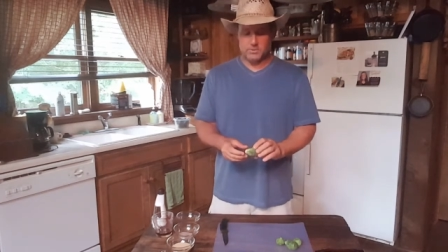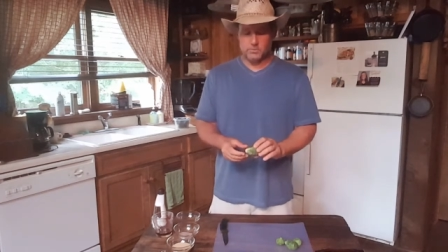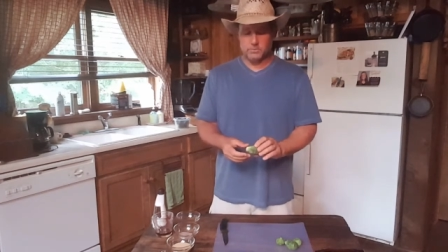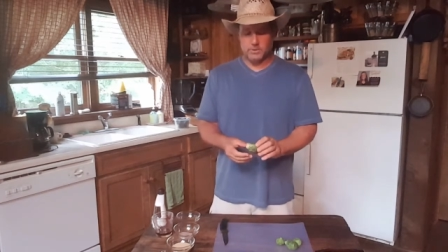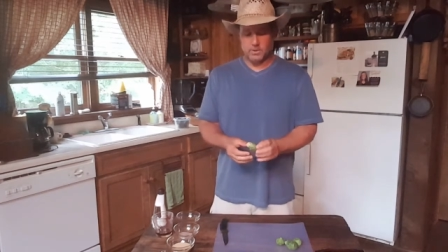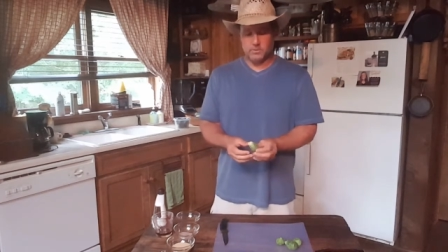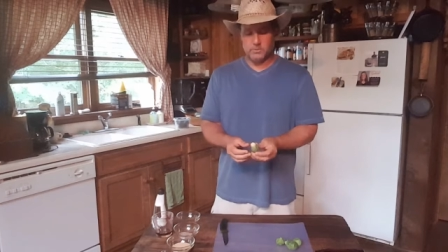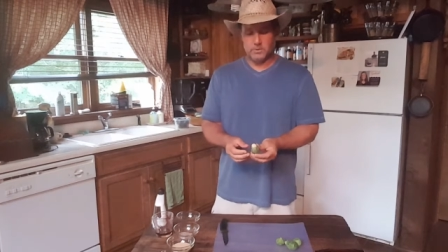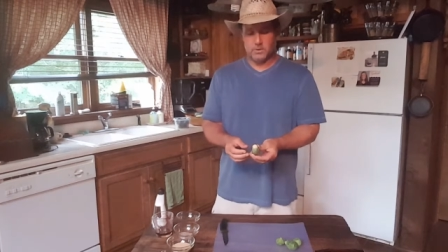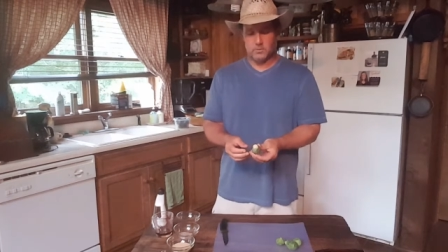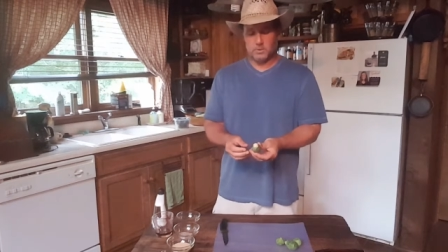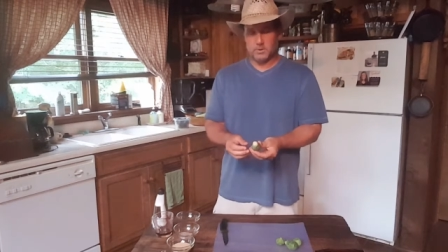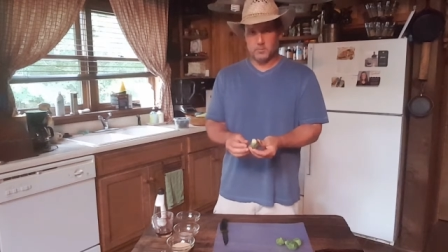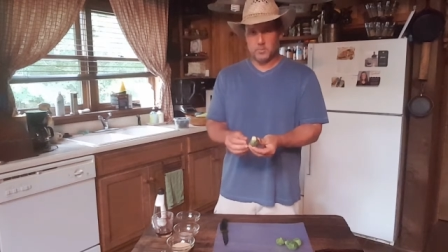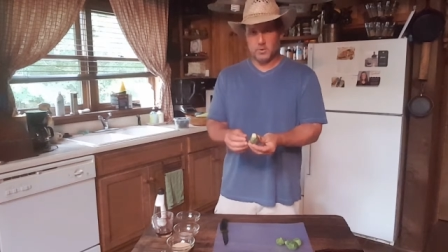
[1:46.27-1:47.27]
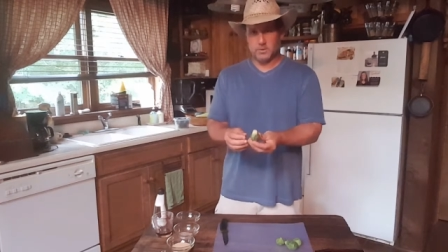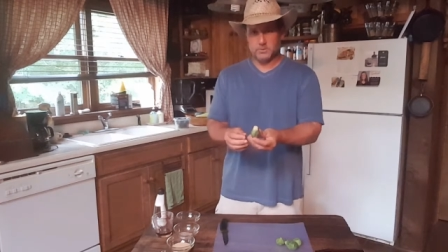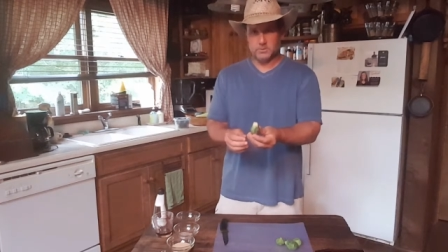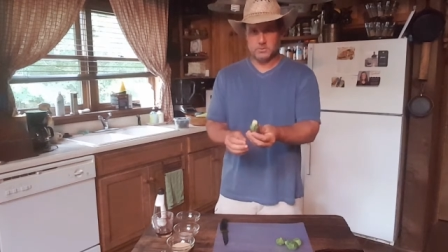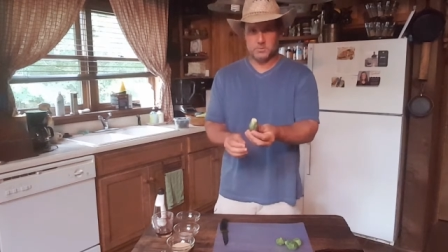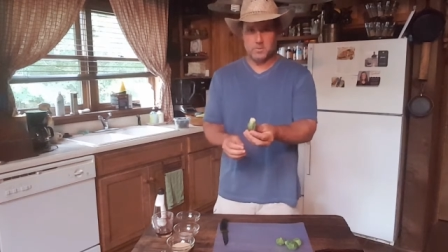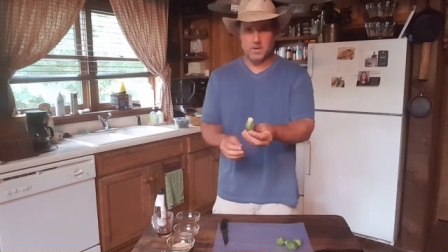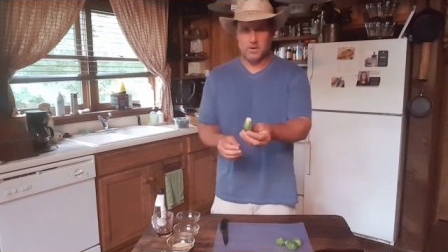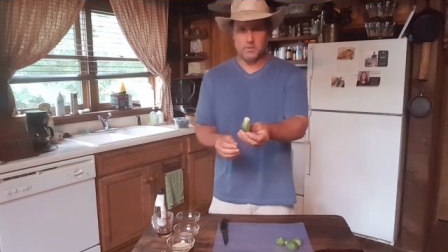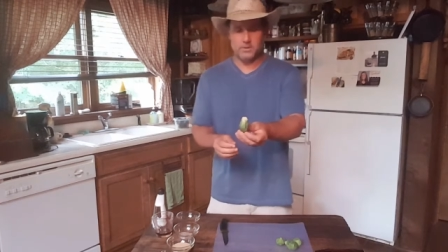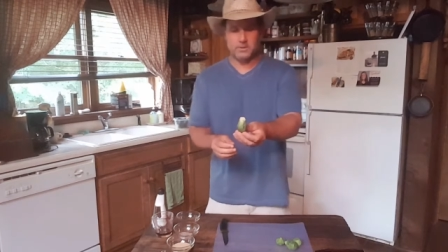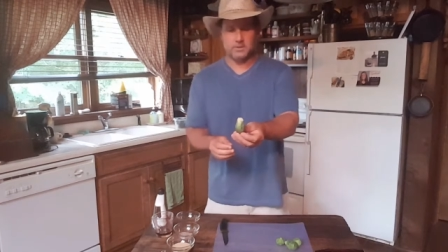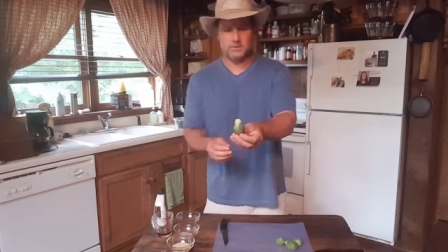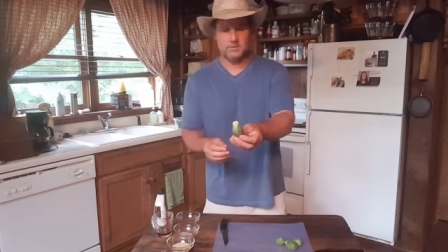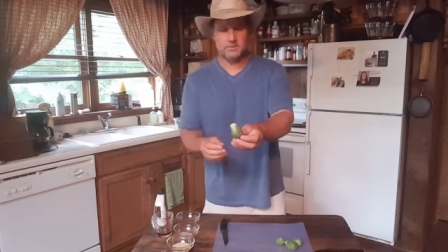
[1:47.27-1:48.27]
you don't know what a Brussels sprout
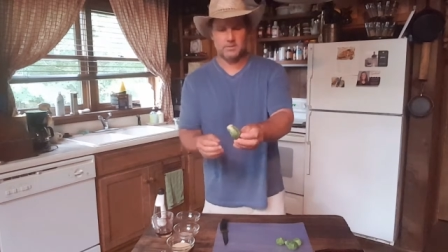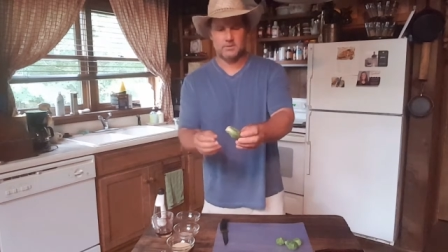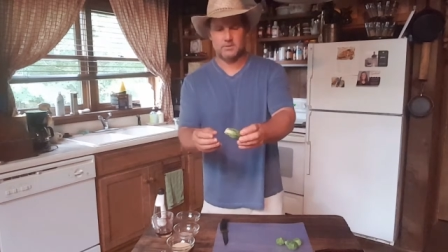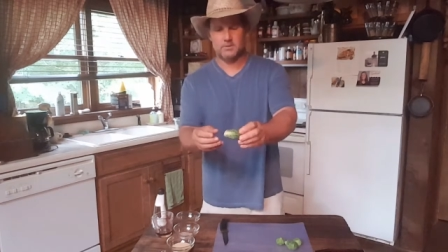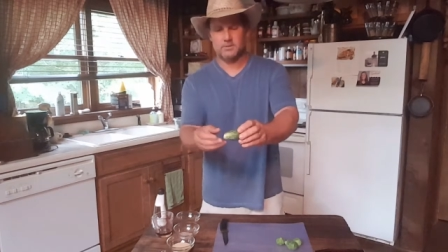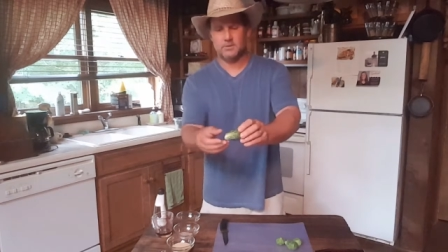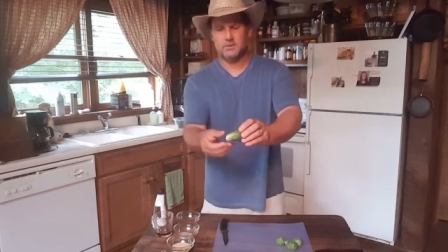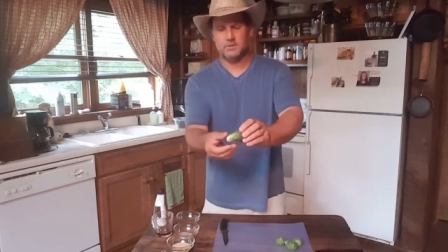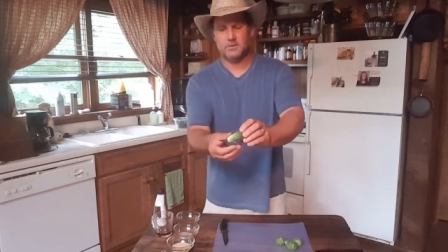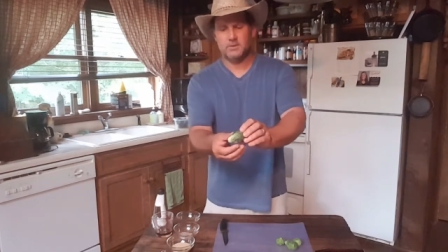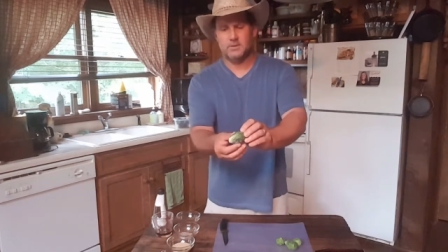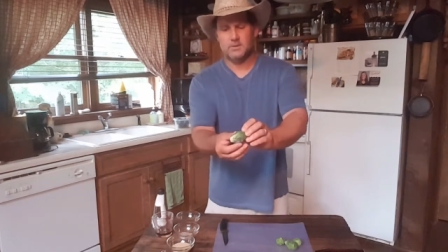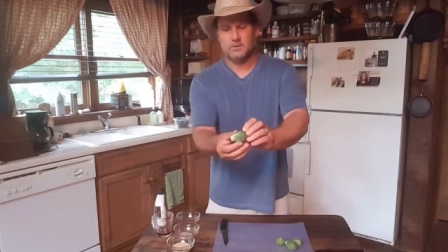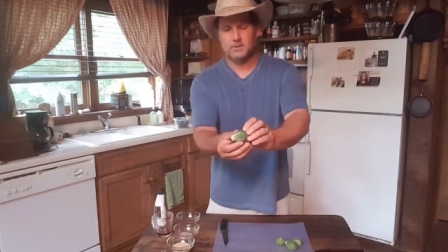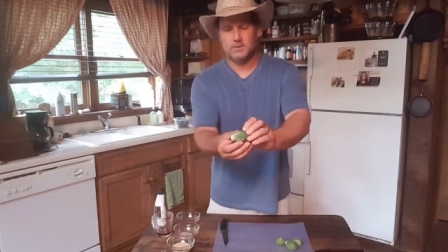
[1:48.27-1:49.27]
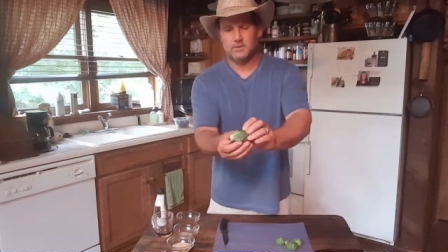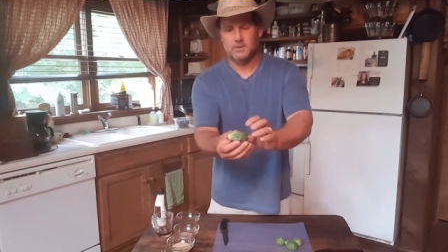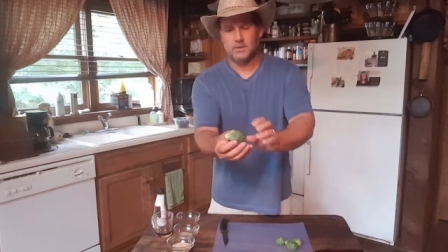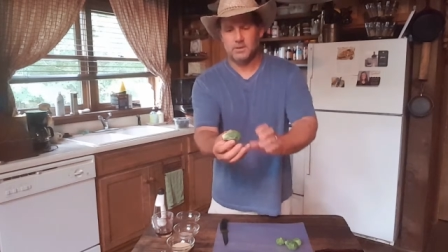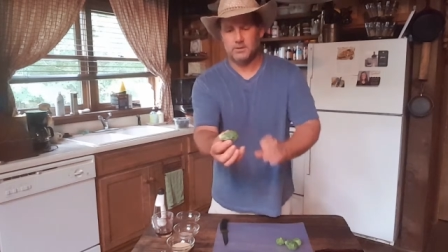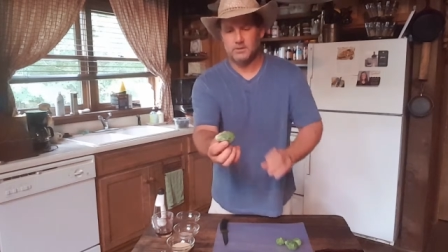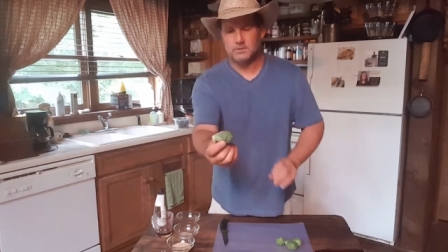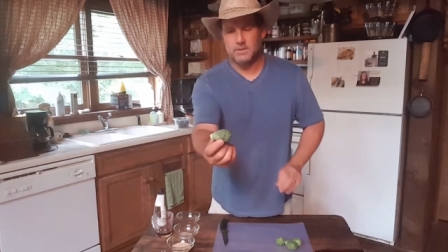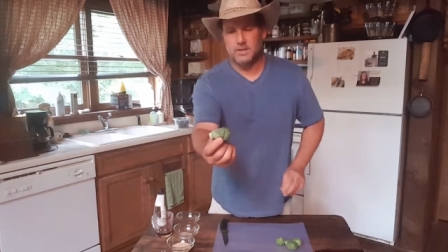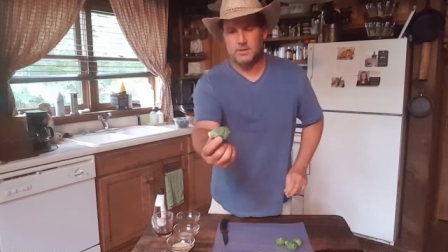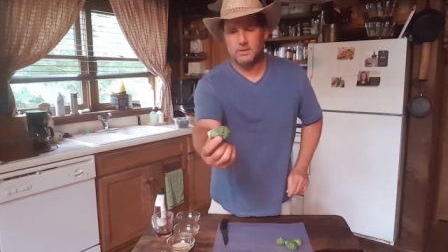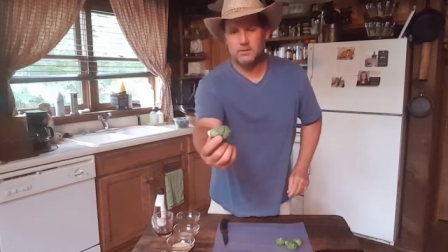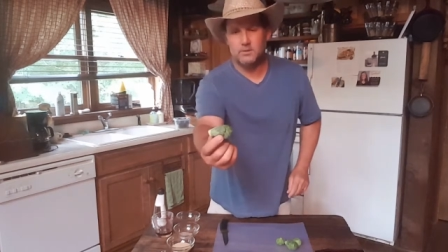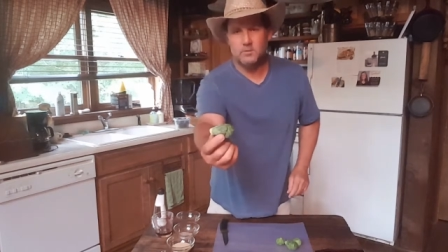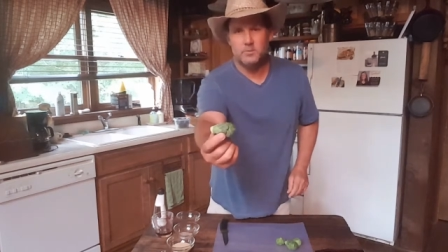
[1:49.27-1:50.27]
is, it looks like
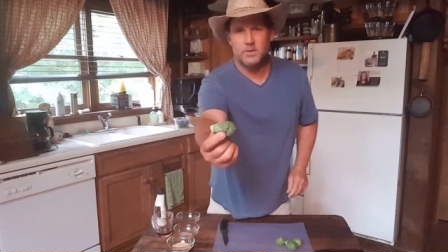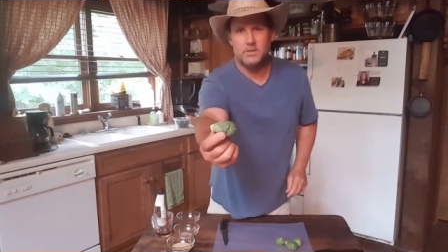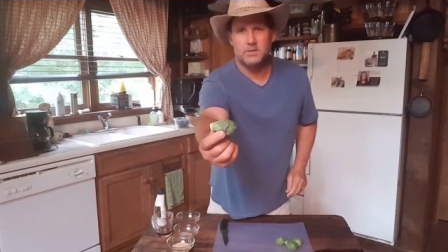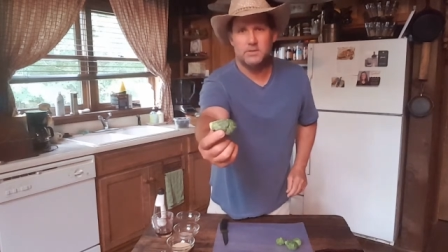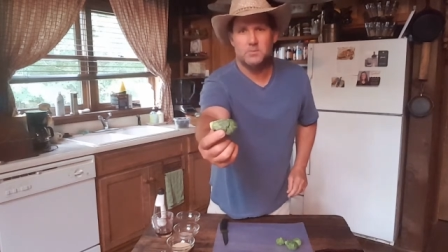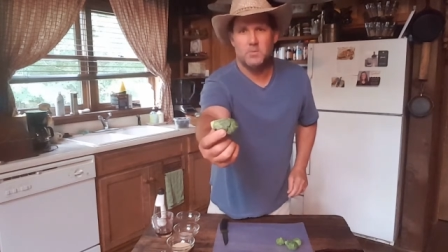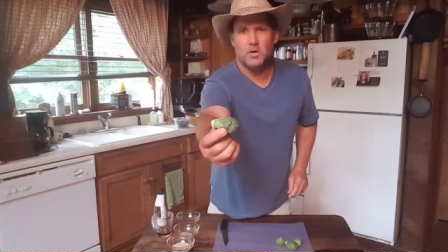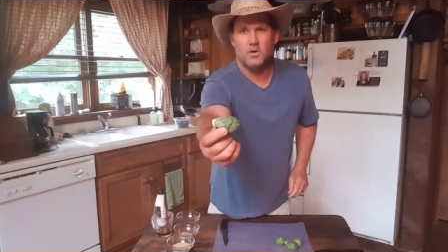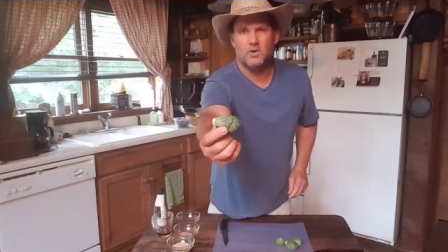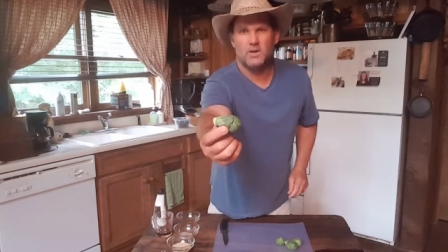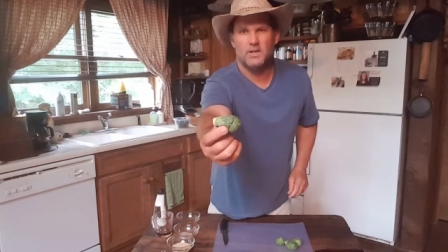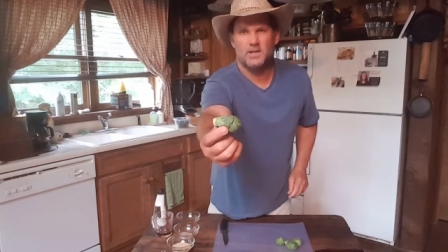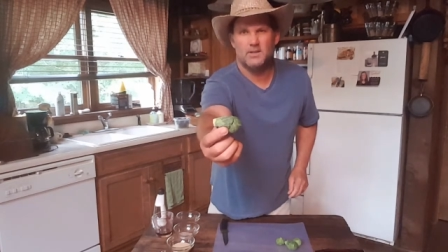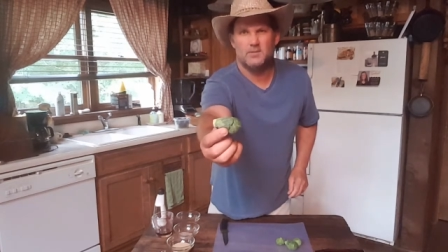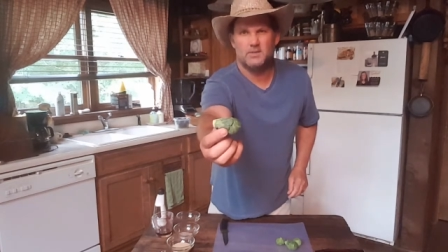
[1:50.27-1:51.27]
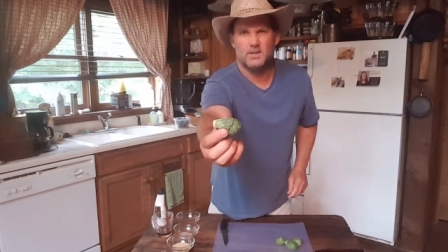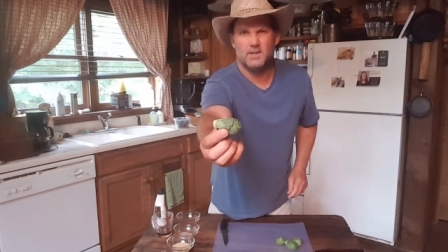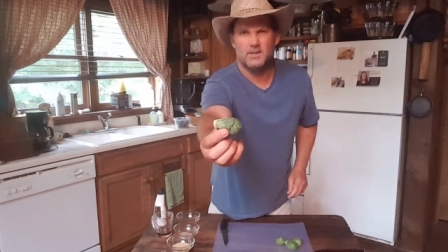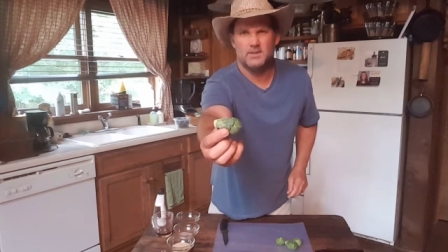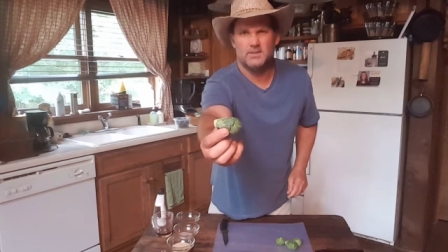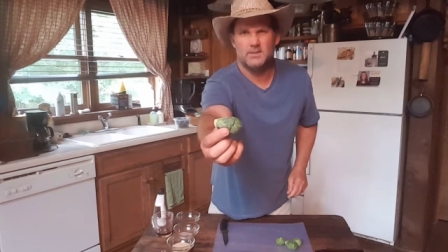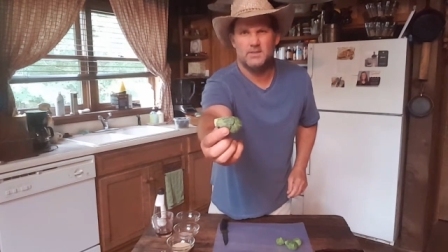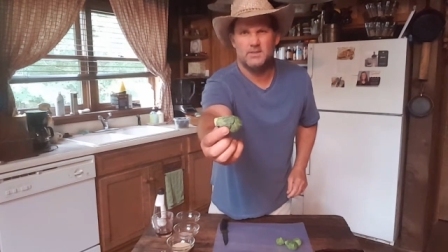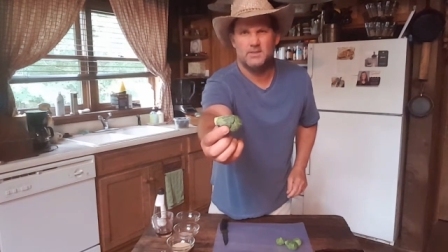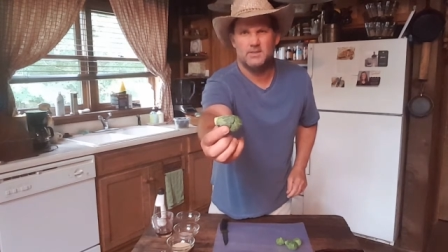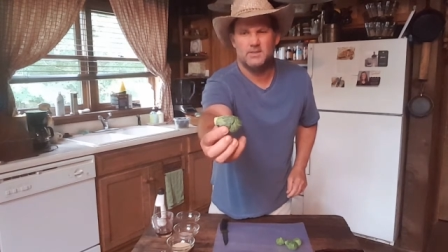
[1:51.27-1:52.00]
a little bitty small head of lettuce,